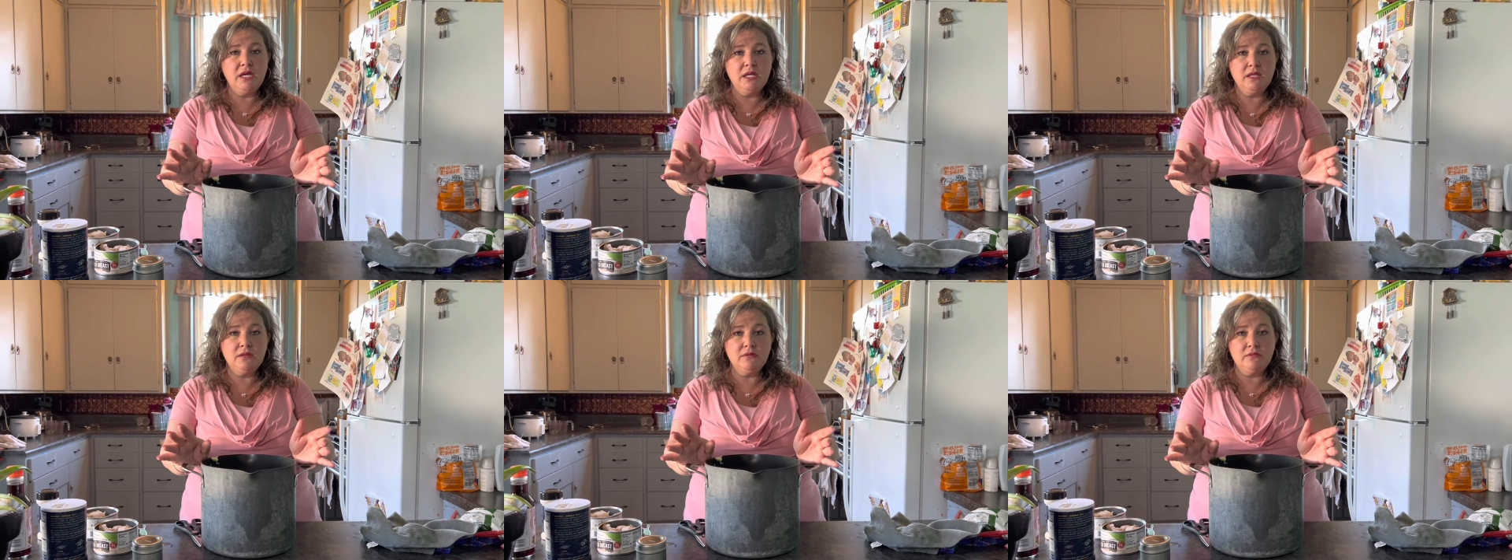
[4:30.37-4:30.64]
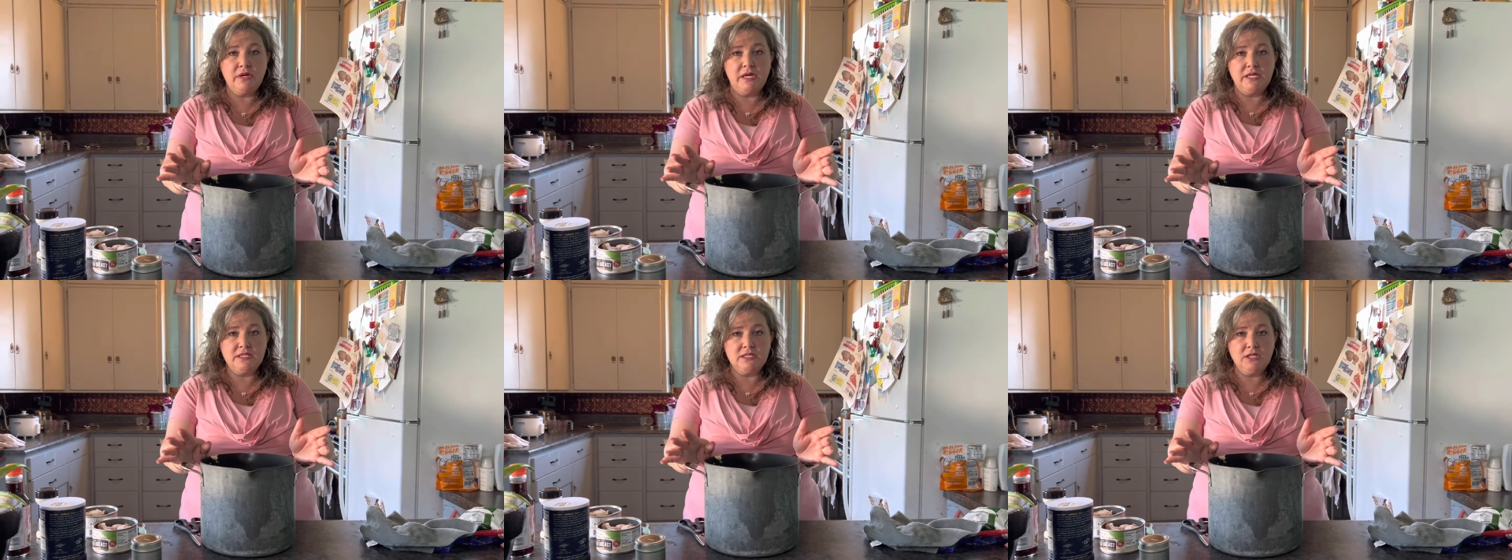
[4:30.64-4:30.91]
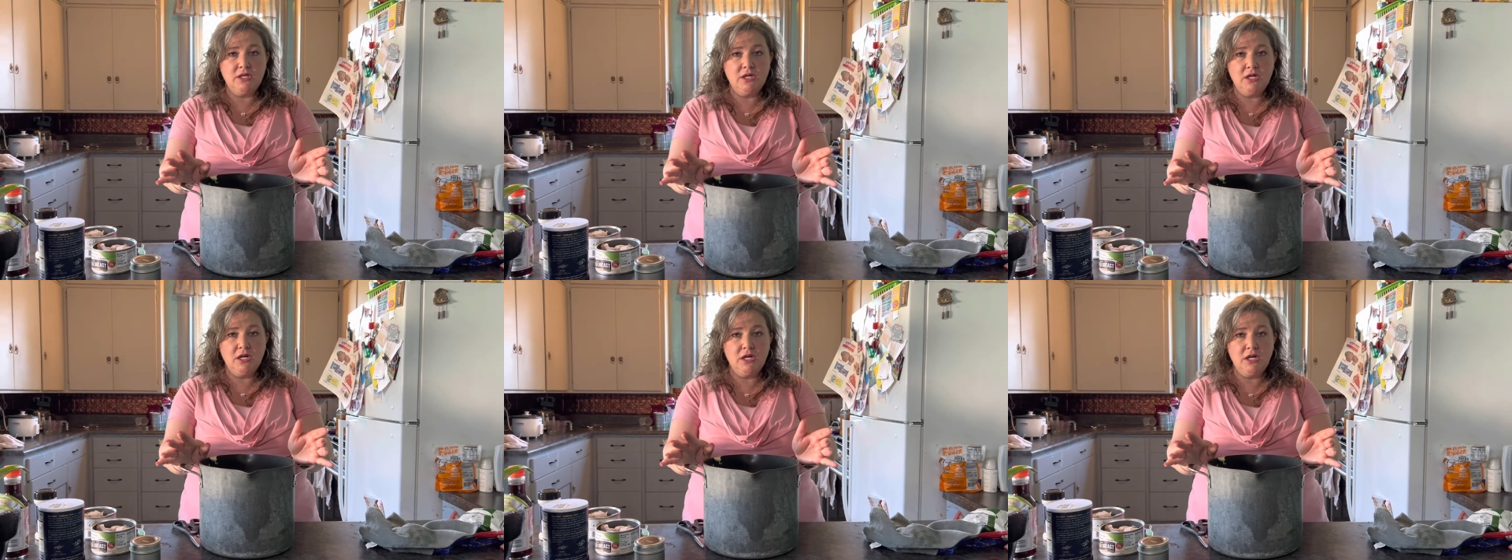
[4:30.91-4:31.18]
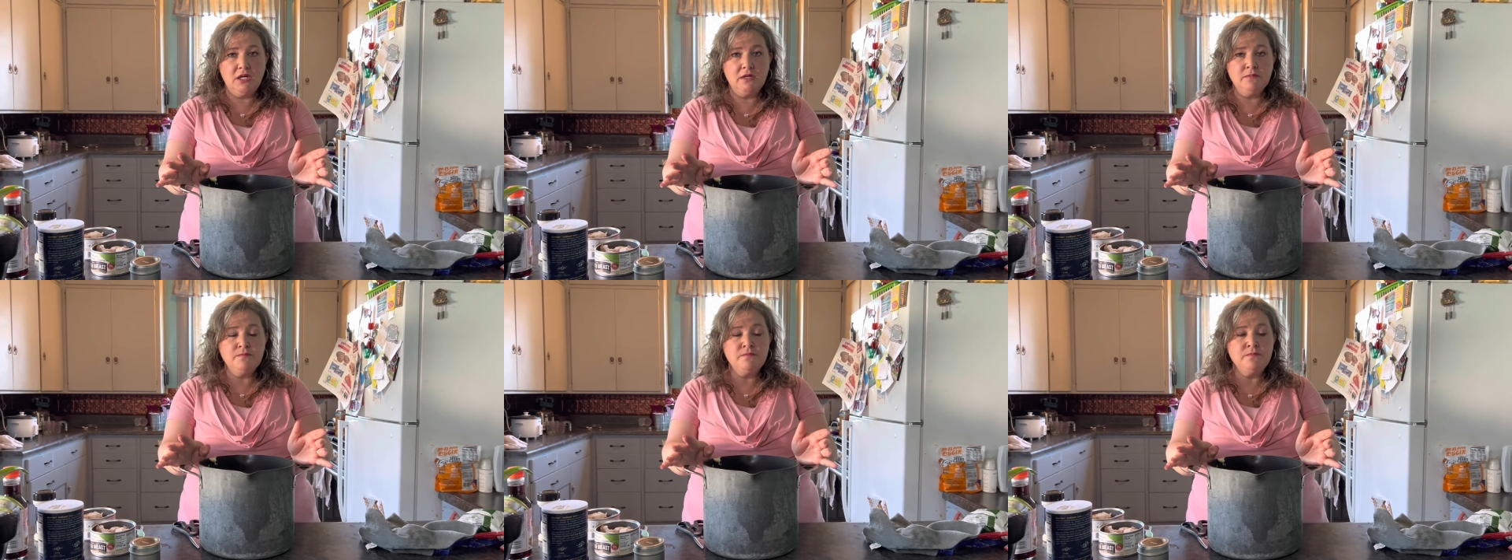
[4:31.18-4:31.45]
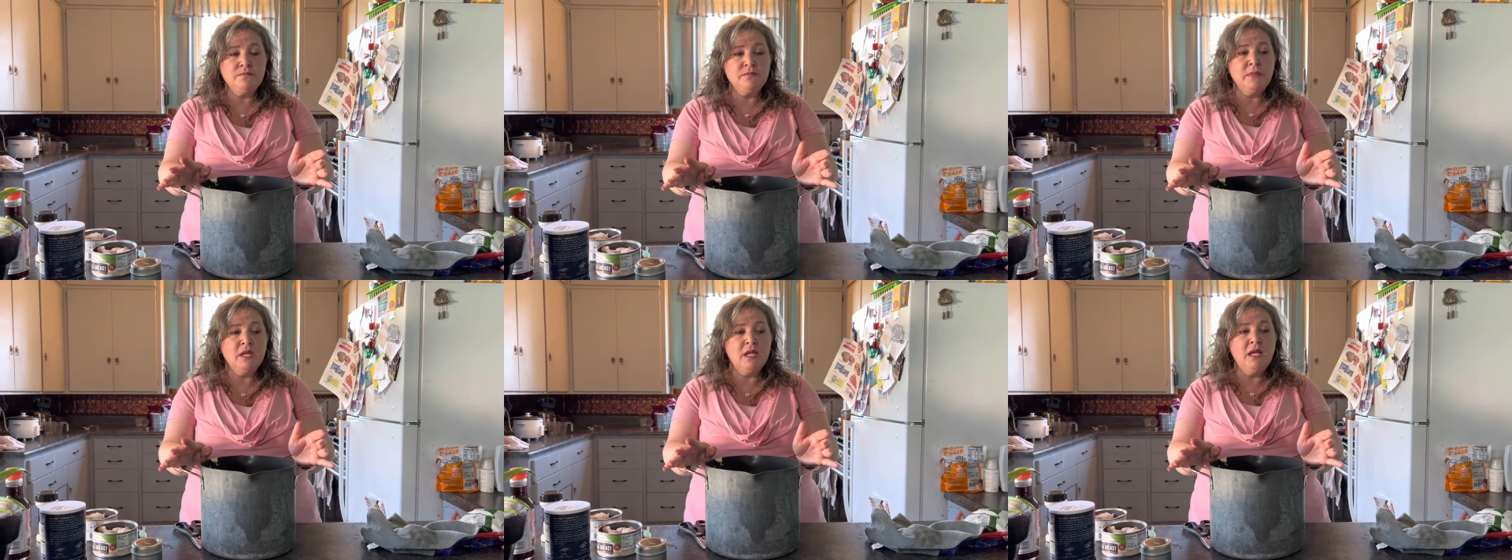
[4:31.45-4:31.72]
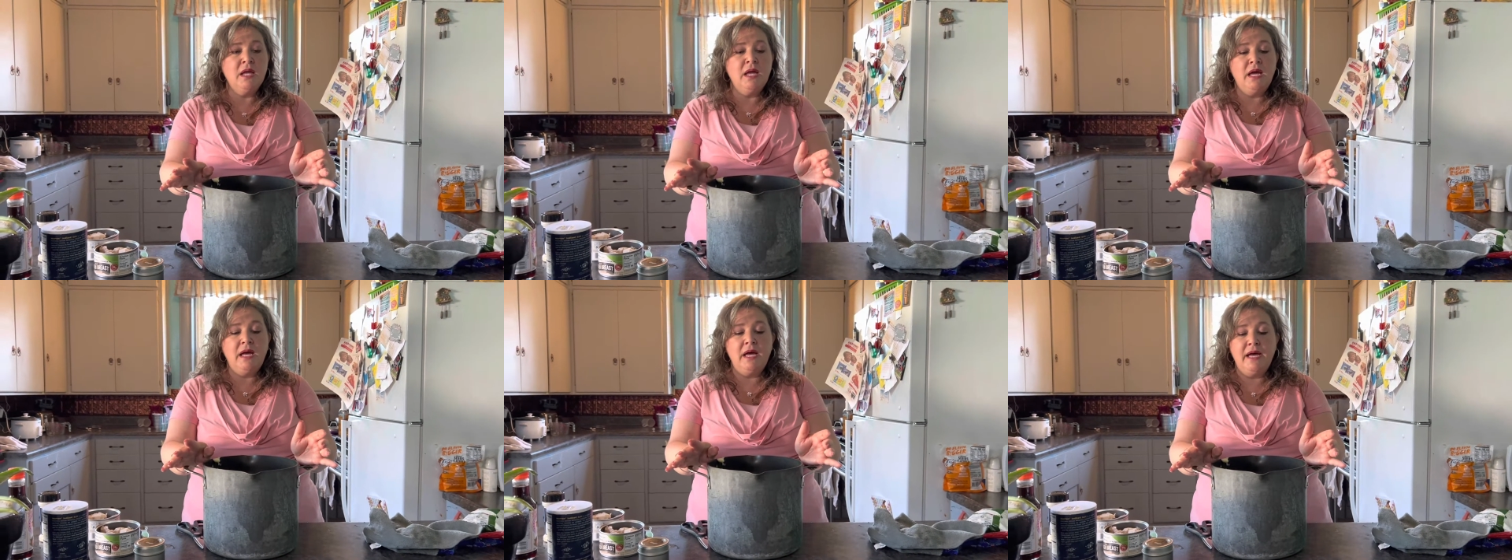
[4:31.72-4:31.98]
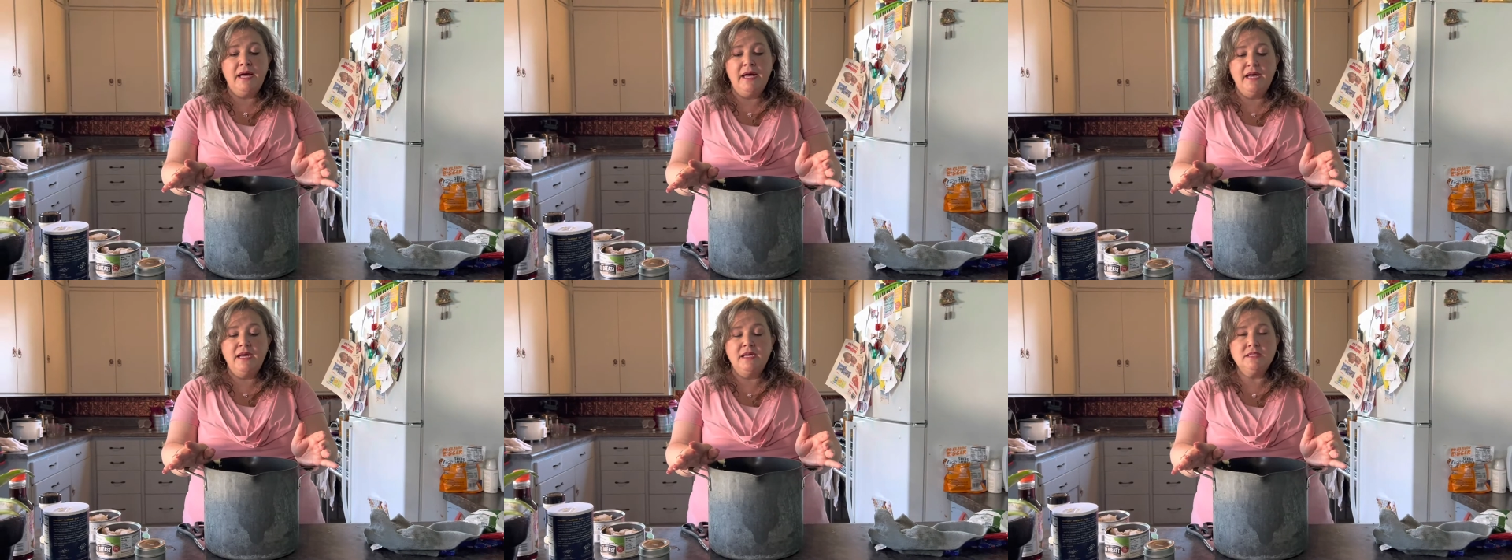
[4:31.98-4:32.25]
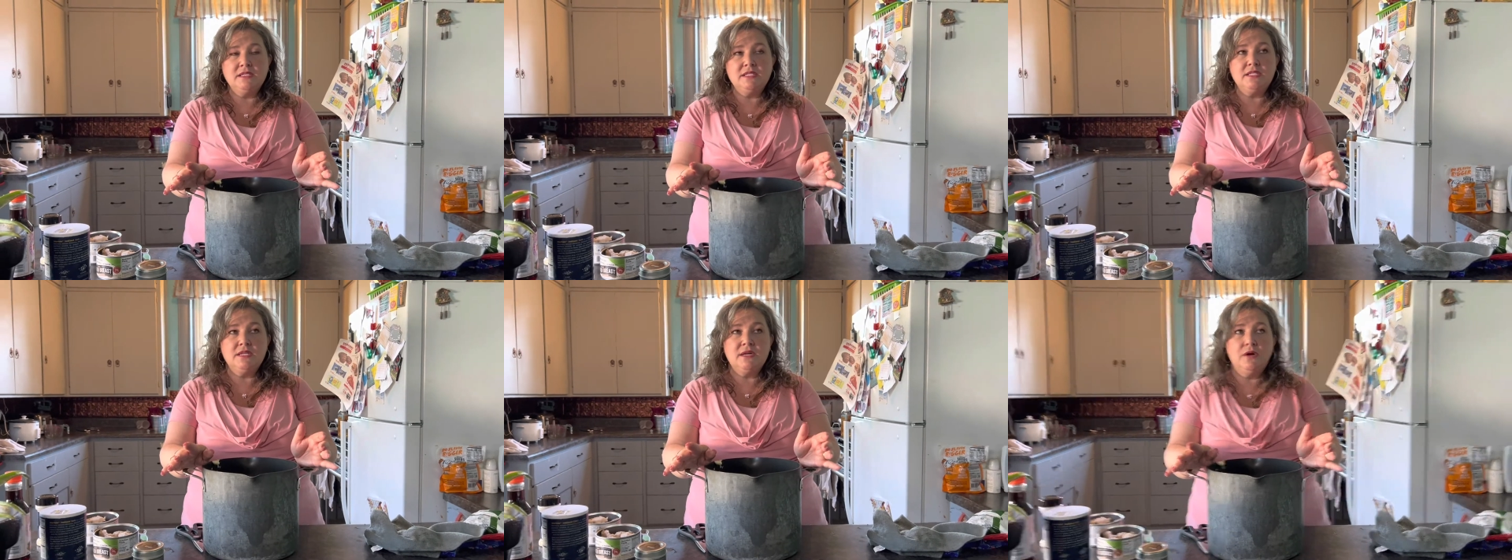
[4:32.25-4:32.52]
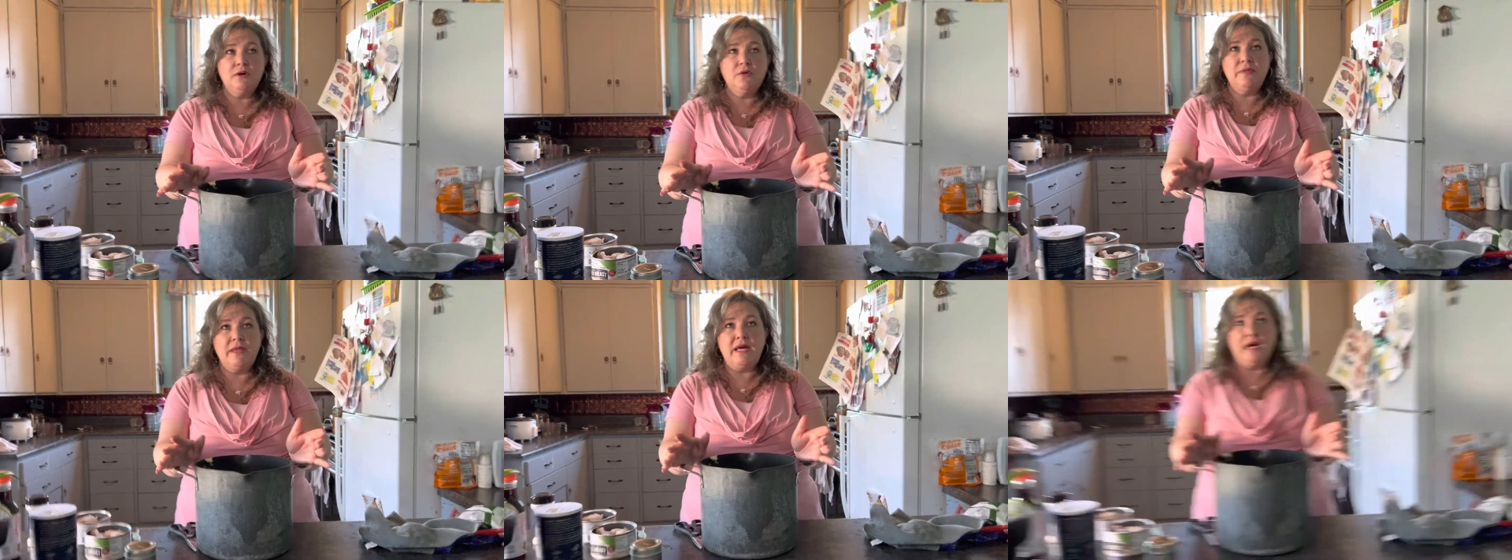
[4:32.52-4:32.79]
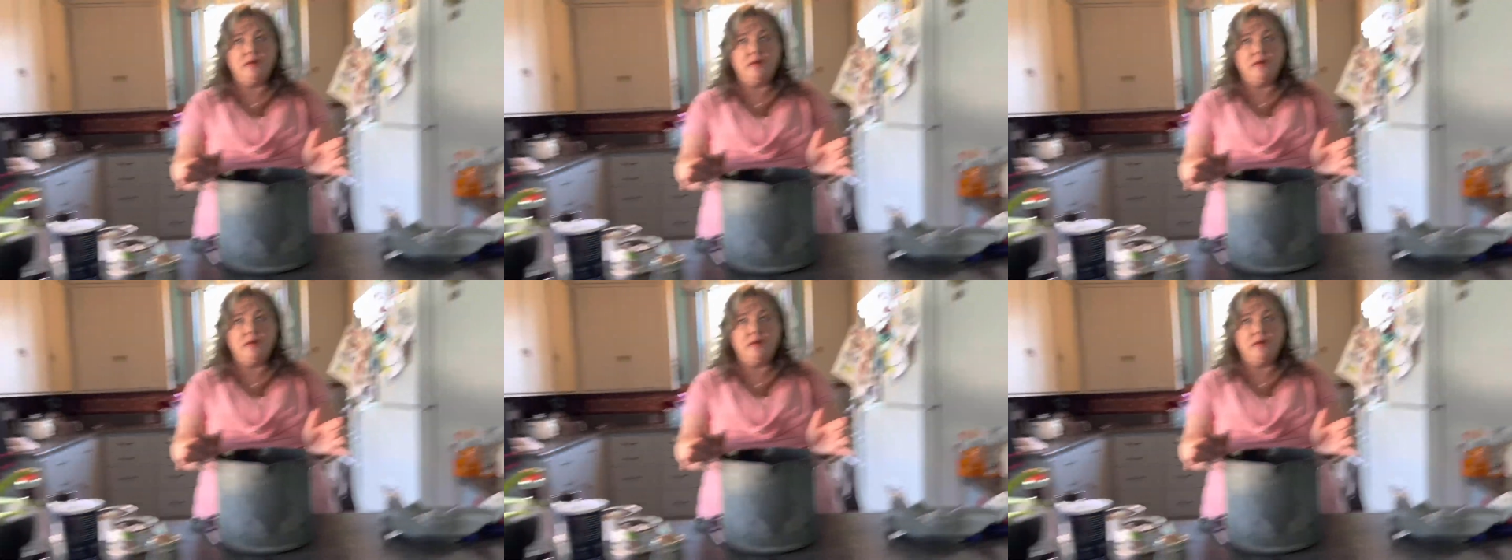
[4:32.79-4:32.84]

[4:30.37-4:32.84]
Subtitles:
the rice cooker. So that